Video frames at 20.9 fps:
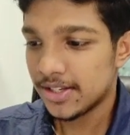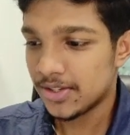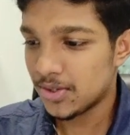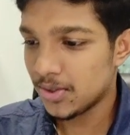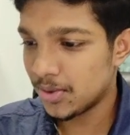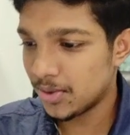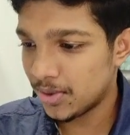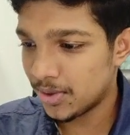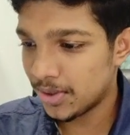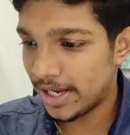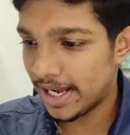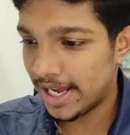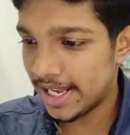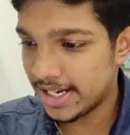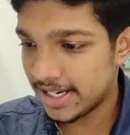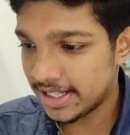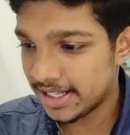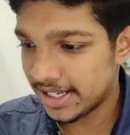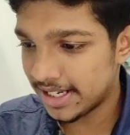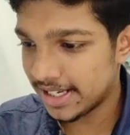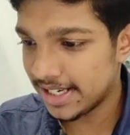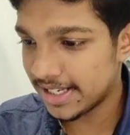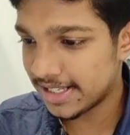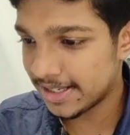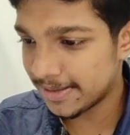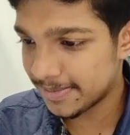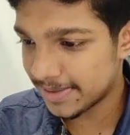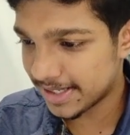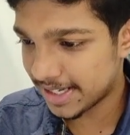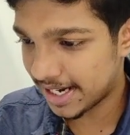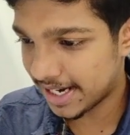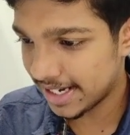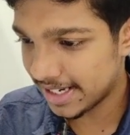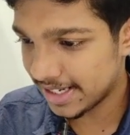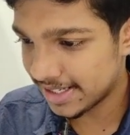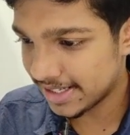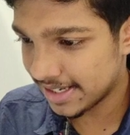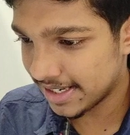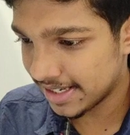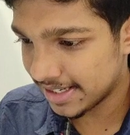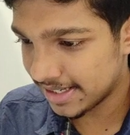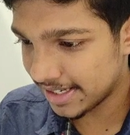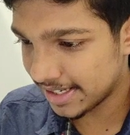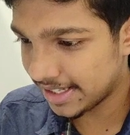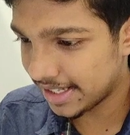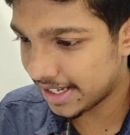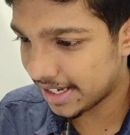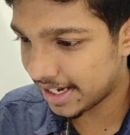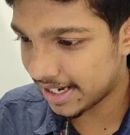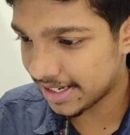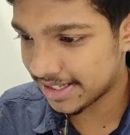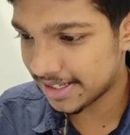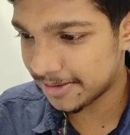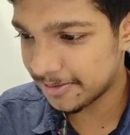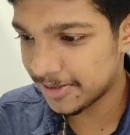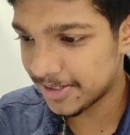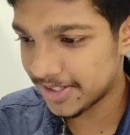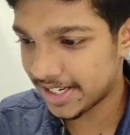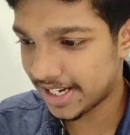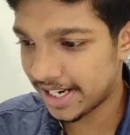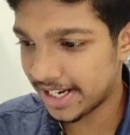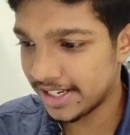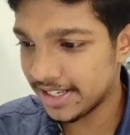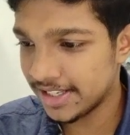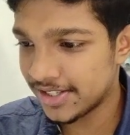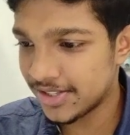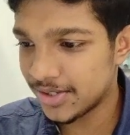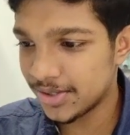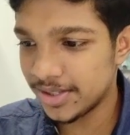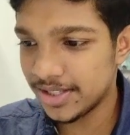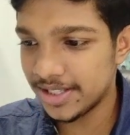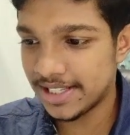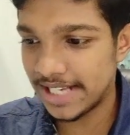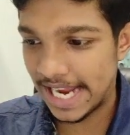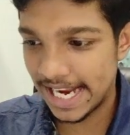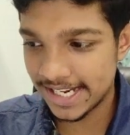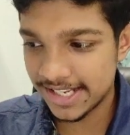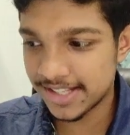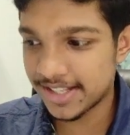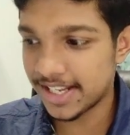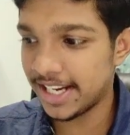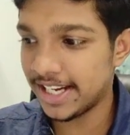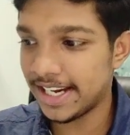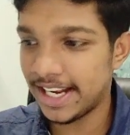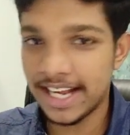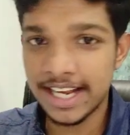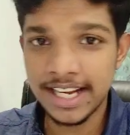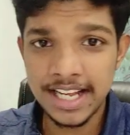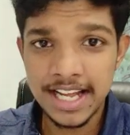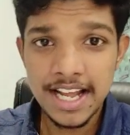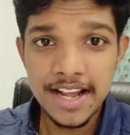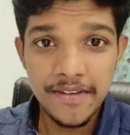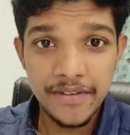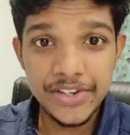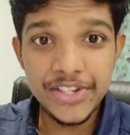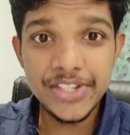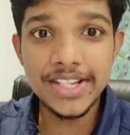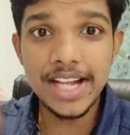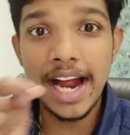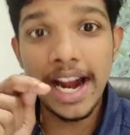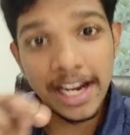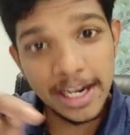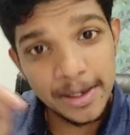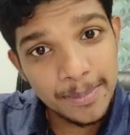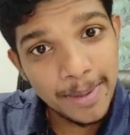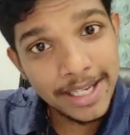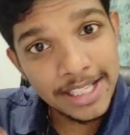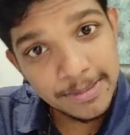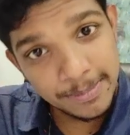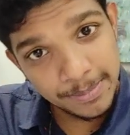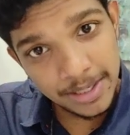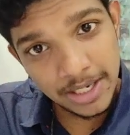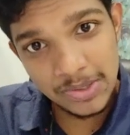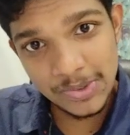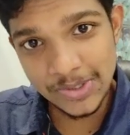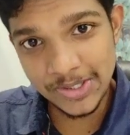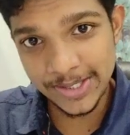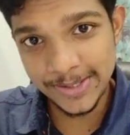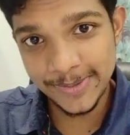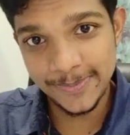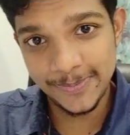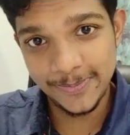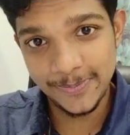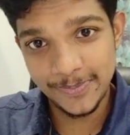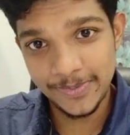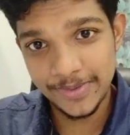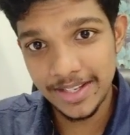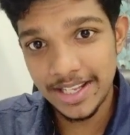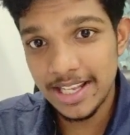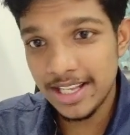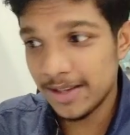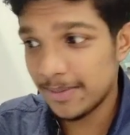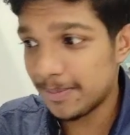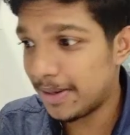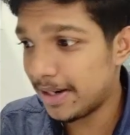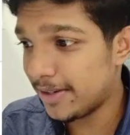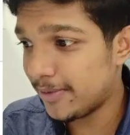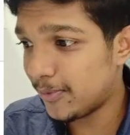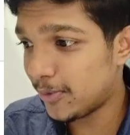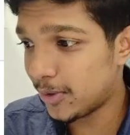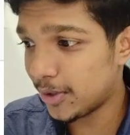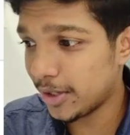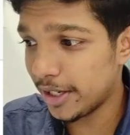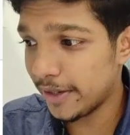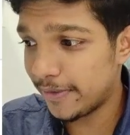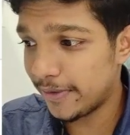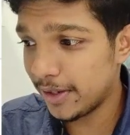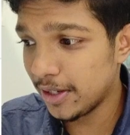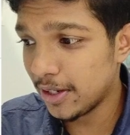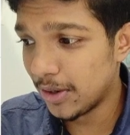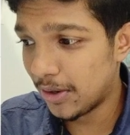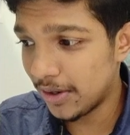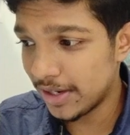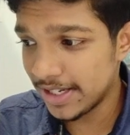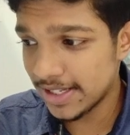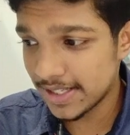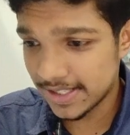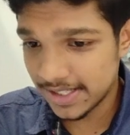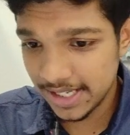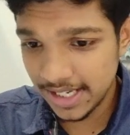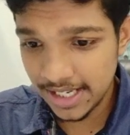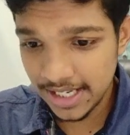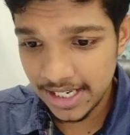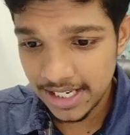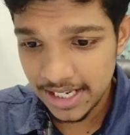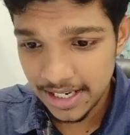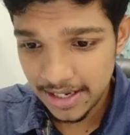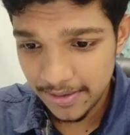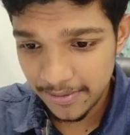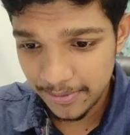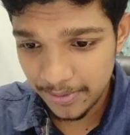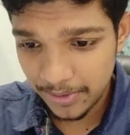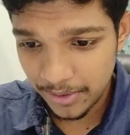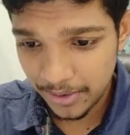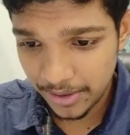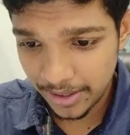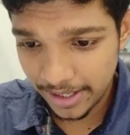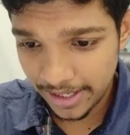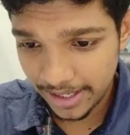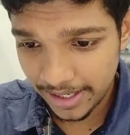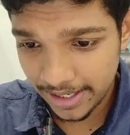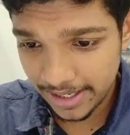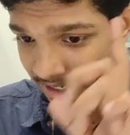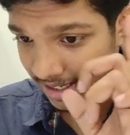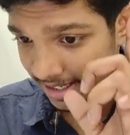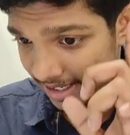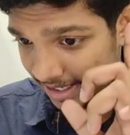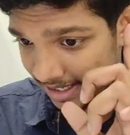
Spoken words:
So, and there is some styles. So there are some styles to this h3 tag which is added by the browser. But for if you go and see for a